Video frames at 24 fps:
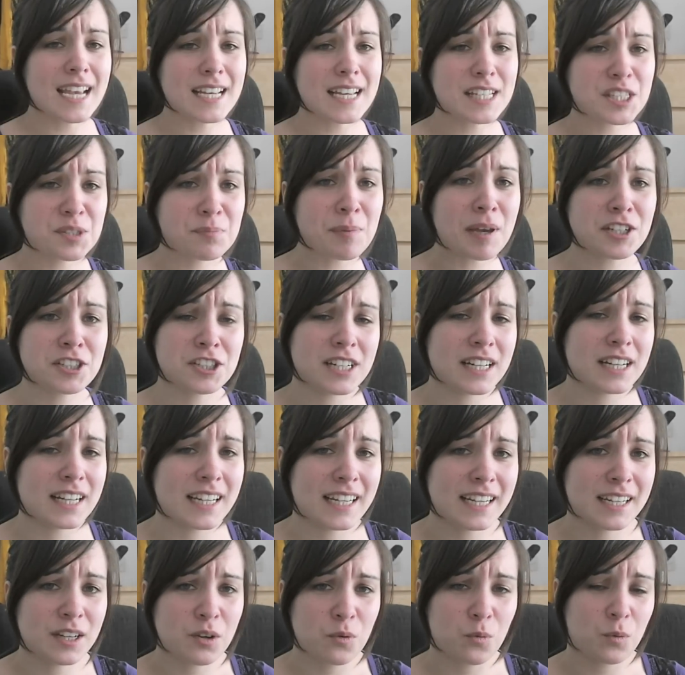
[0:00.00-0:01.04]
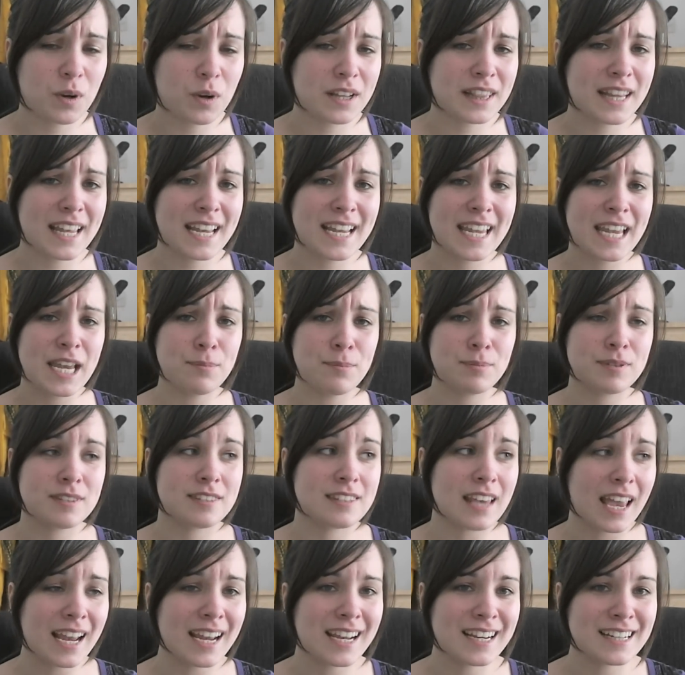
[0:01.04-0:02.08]
Especially when they keep
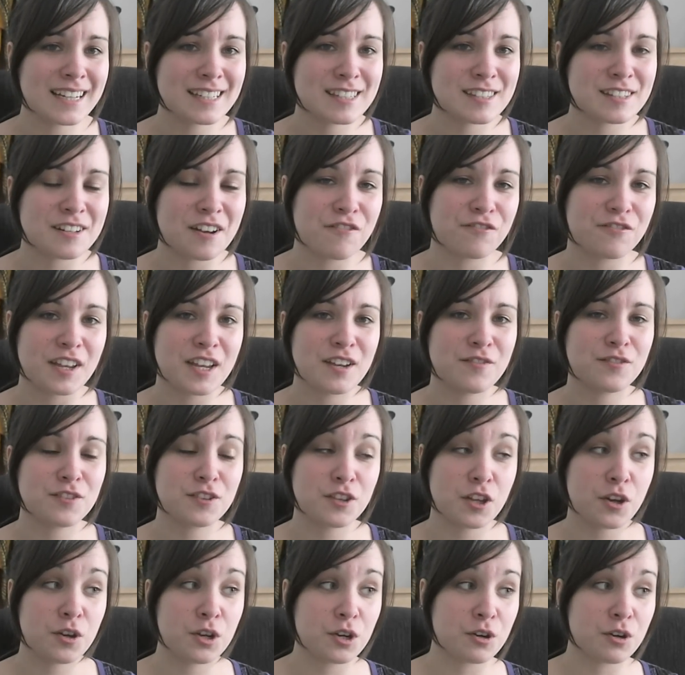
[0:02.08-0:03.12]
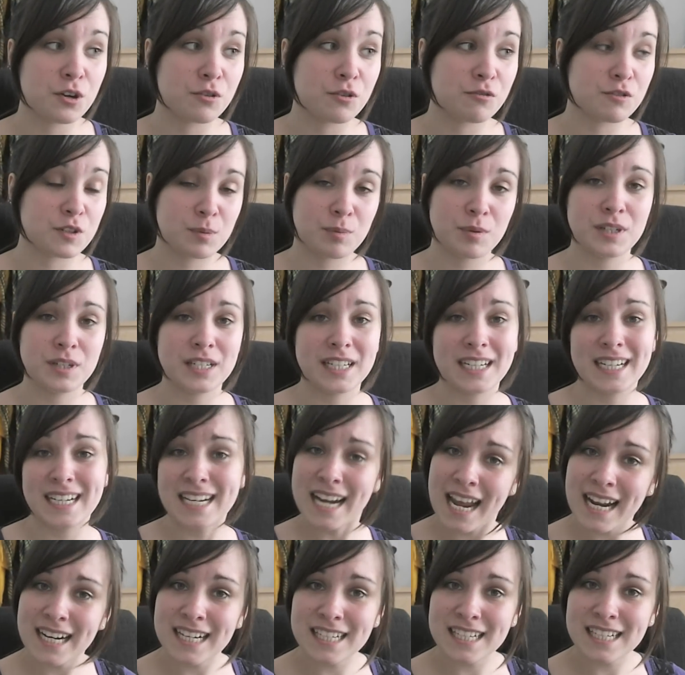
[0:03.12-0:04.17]
saying stuff even though you're
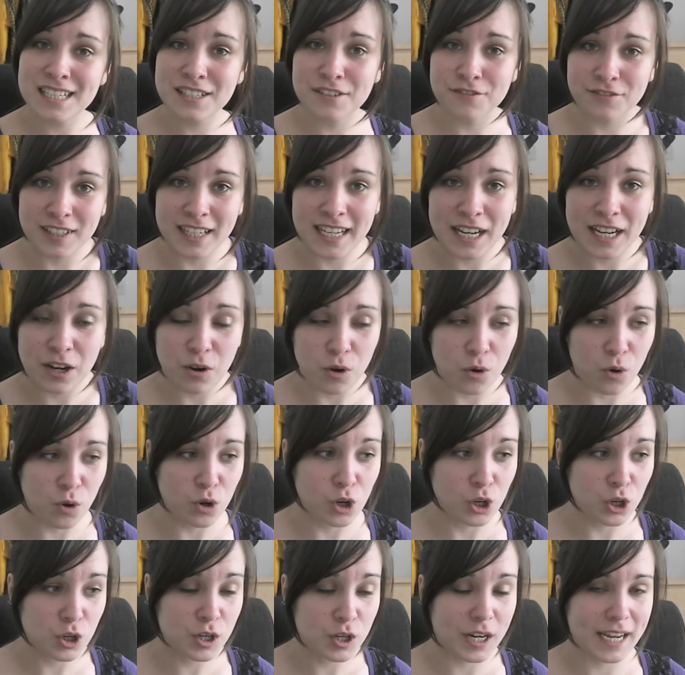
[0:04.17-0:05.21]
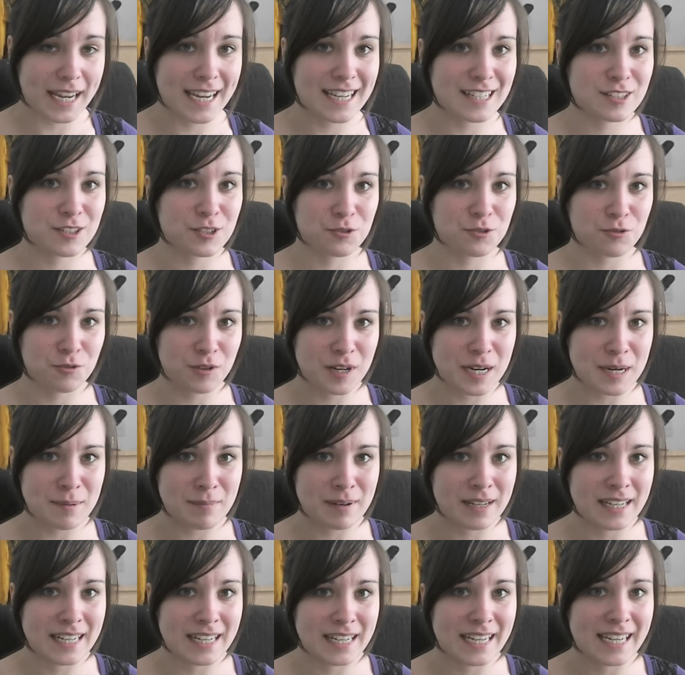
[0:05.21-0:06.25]
responding negatively or look
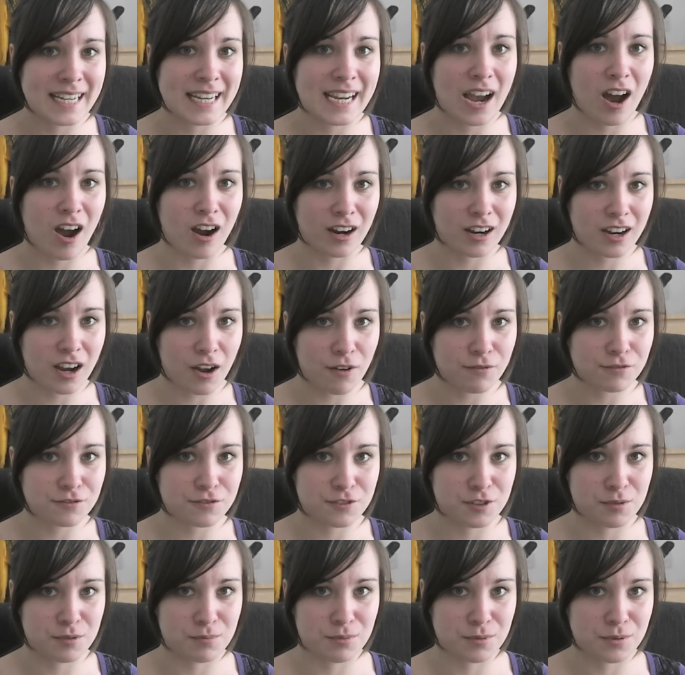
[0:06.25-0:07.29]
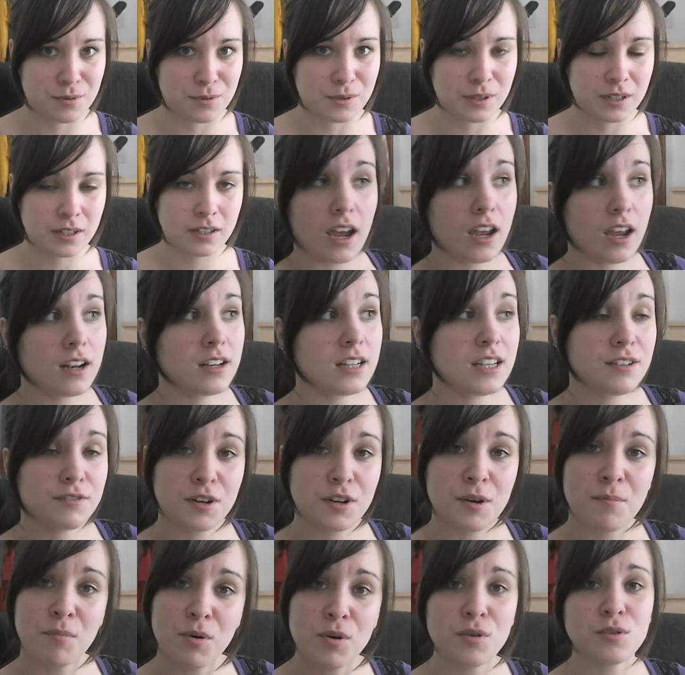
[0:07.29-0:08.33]
extremely uncomfortable. And
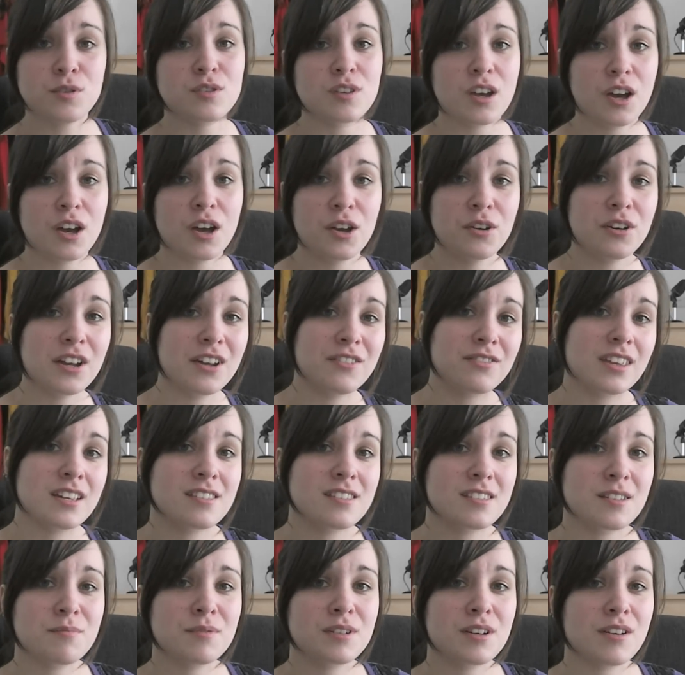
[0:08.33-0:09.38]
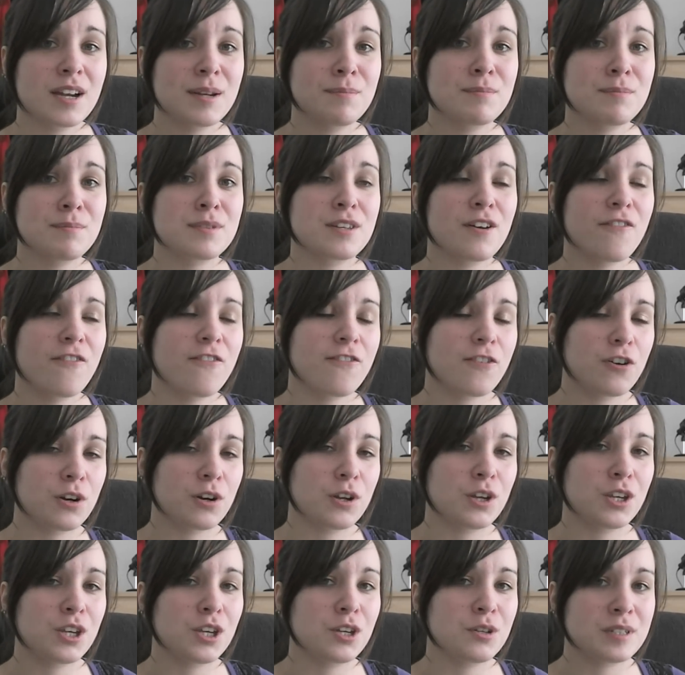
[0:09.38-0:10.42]
even more so if they sometimes
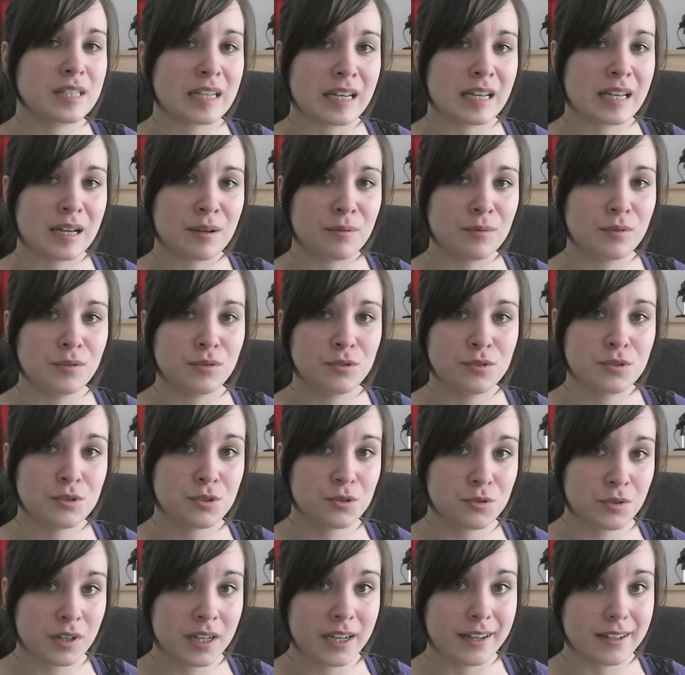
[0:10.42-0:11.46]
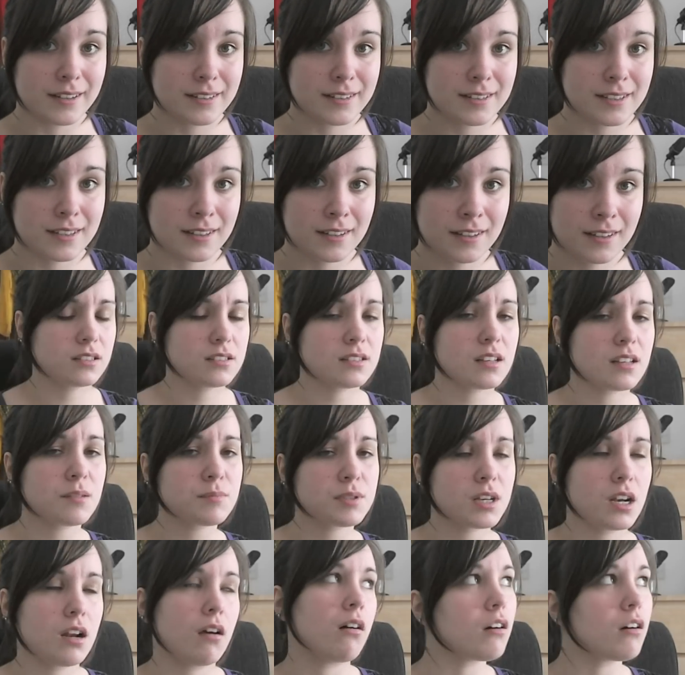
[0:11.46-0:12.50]
follow you down the street. Some
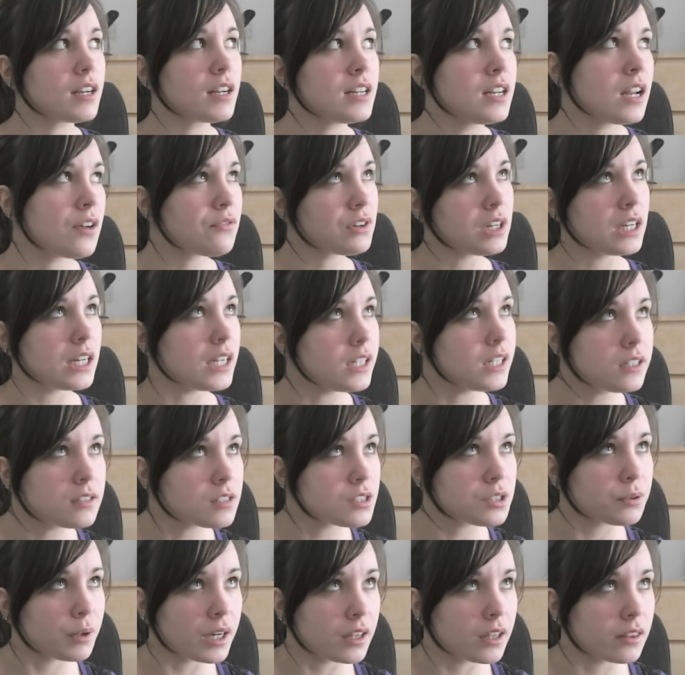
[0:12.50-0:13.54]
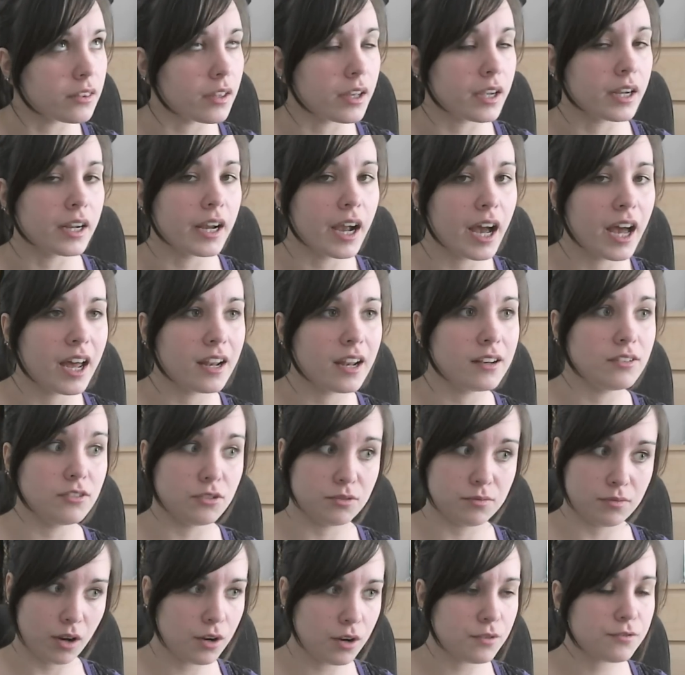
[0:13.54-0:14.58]
said, oh, it never leads to anything,
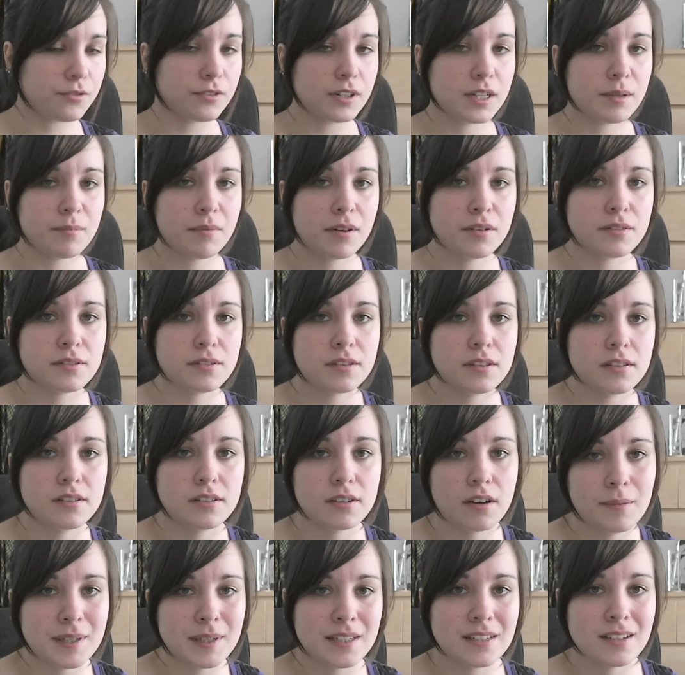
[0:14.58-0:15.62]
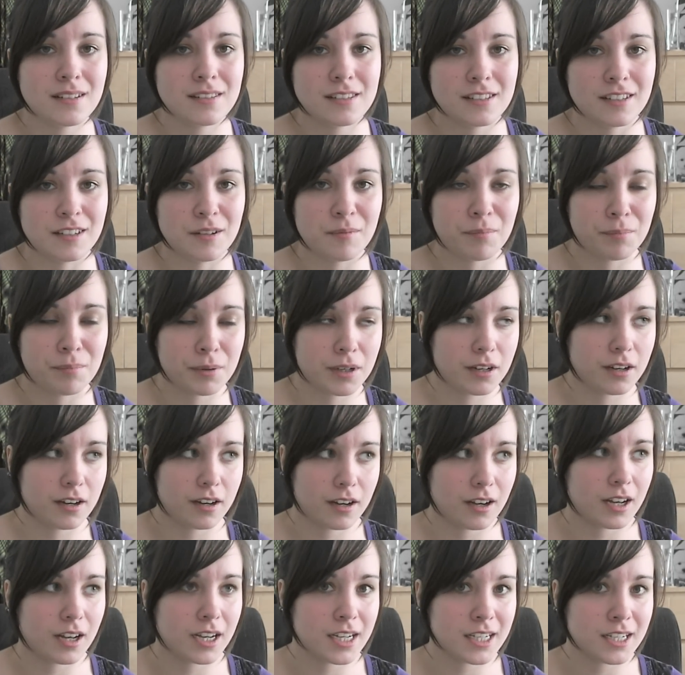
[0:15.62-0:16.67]
and hopefully most of the time it doesn't, but
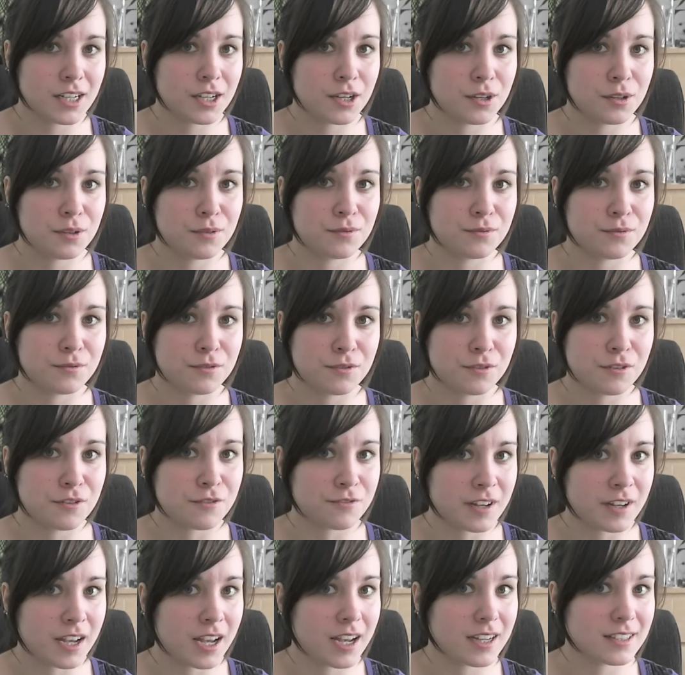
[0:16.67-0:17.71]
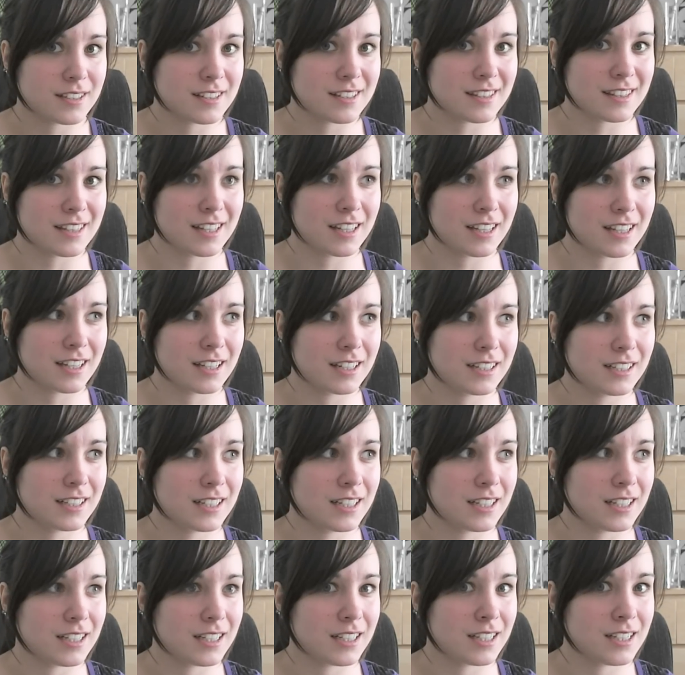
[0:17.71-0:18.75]
I know for a fact that
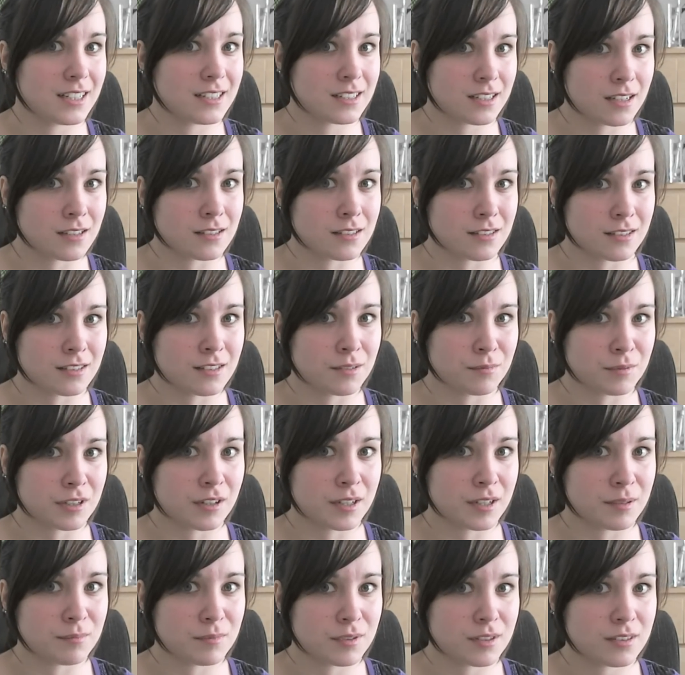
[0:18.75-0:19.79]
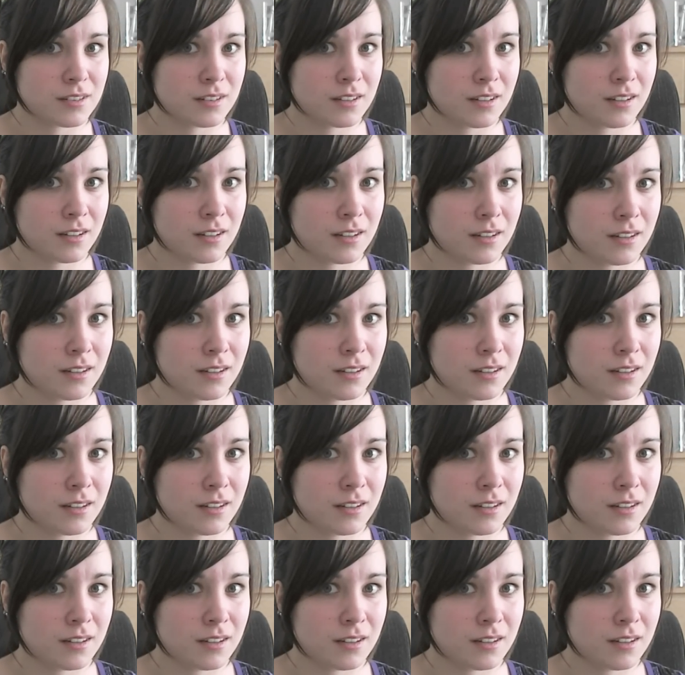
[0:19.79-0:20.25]
it does sometimes.